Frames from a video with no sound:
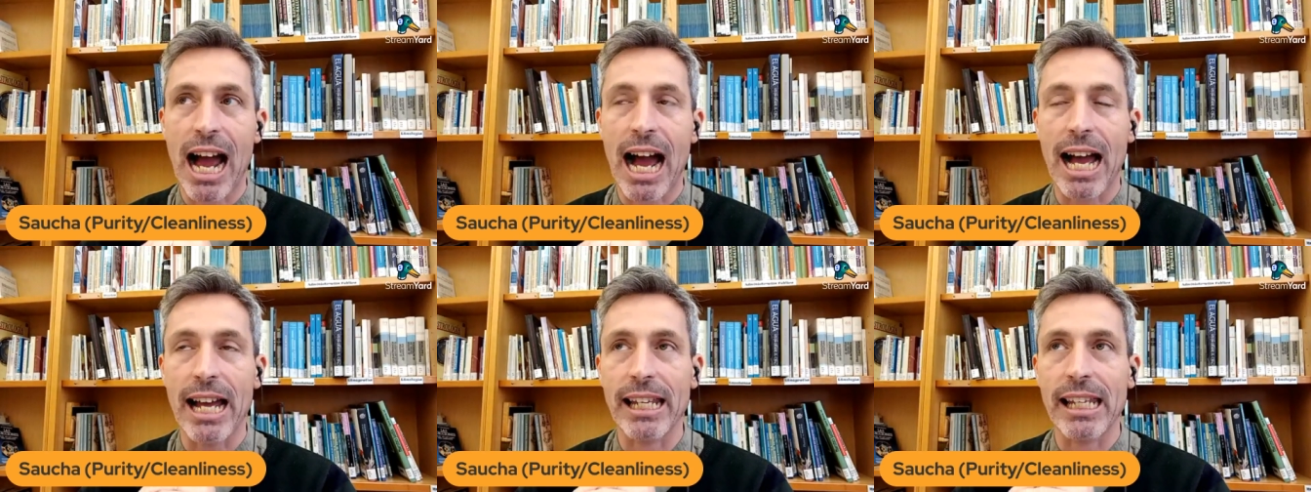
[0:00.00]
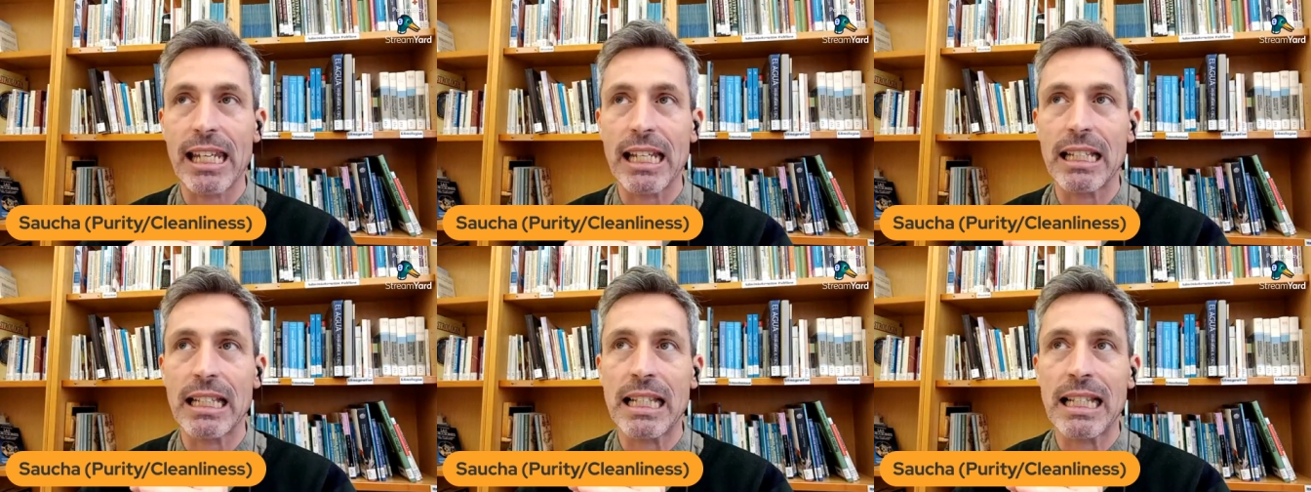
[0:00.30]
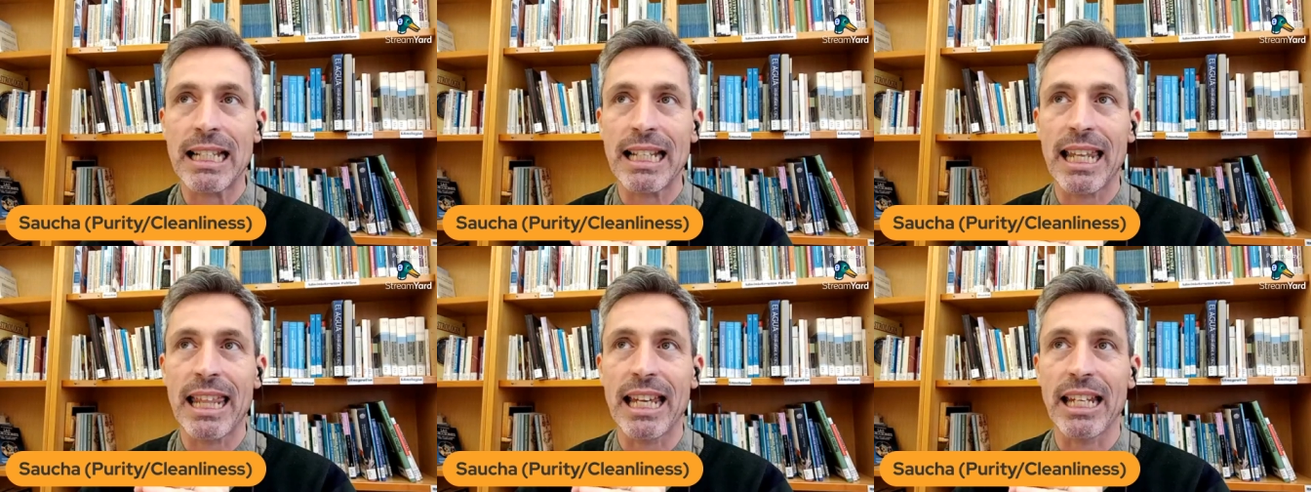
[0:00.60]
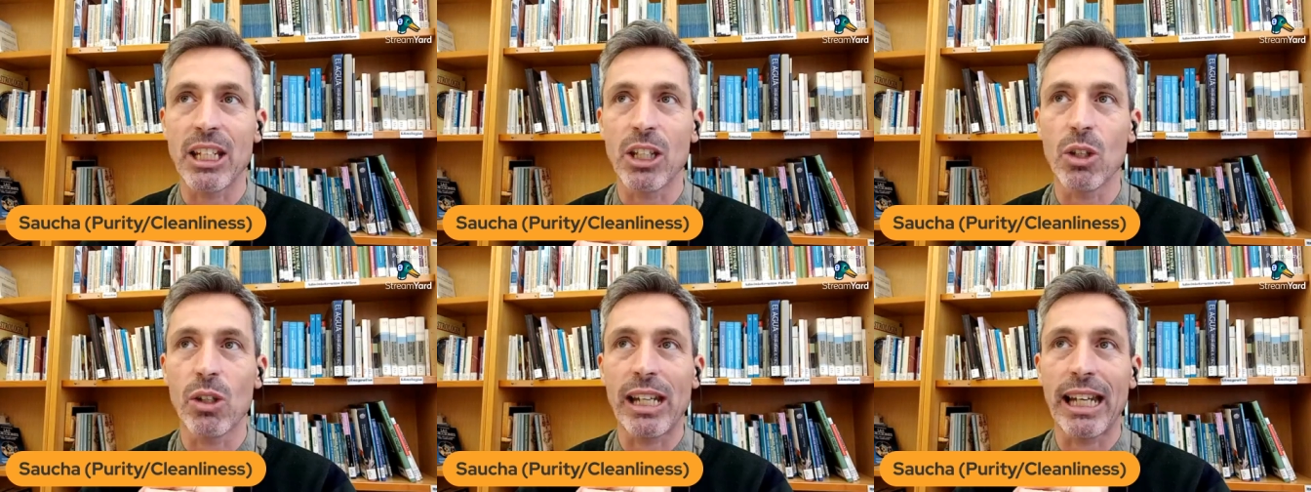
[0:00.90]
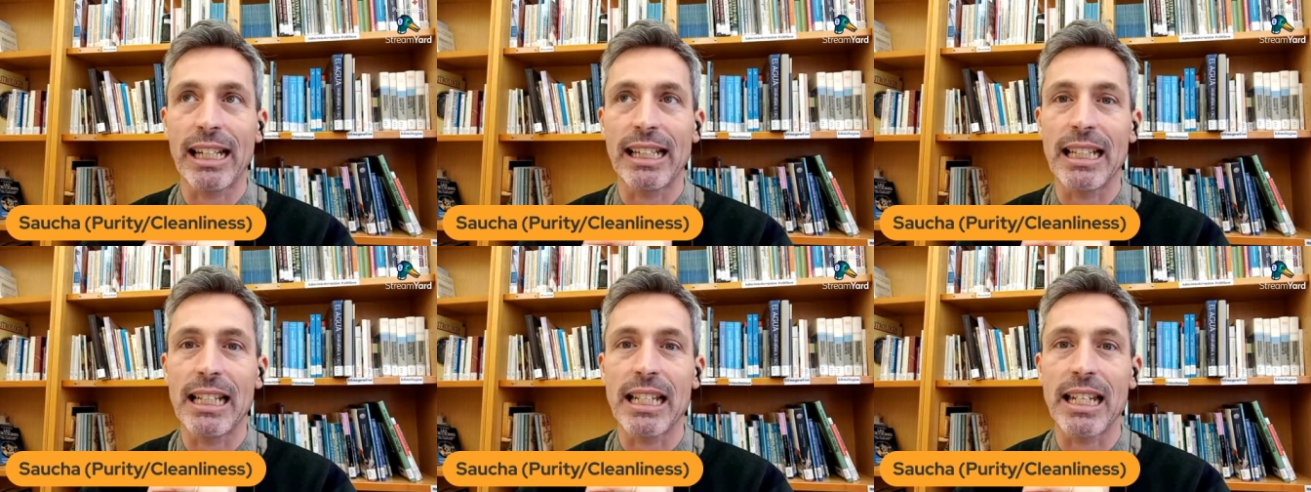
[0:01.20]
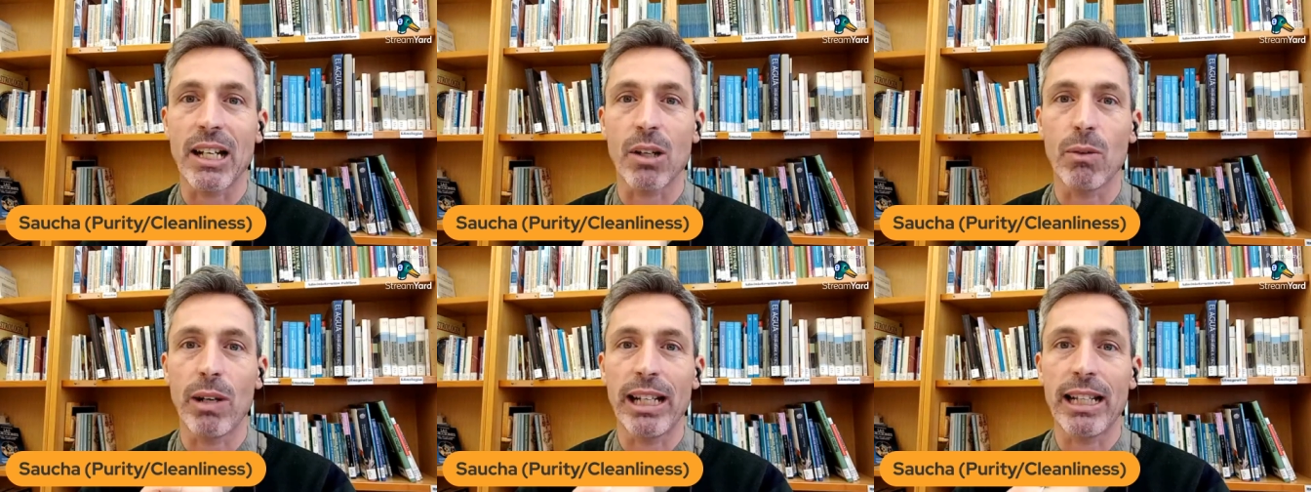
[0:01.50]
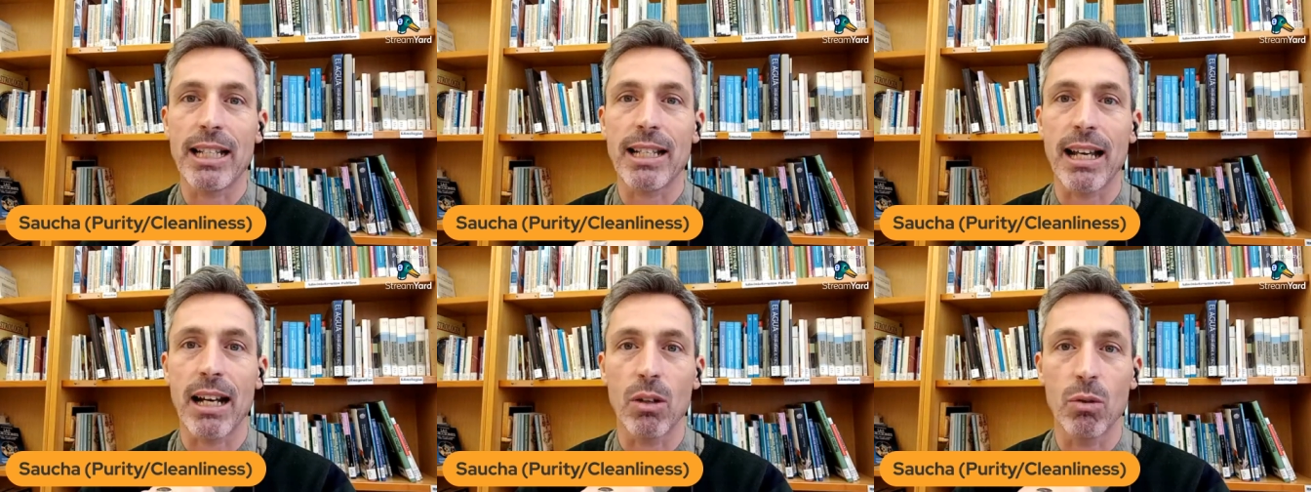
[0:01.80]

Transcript: I can see that you can integrate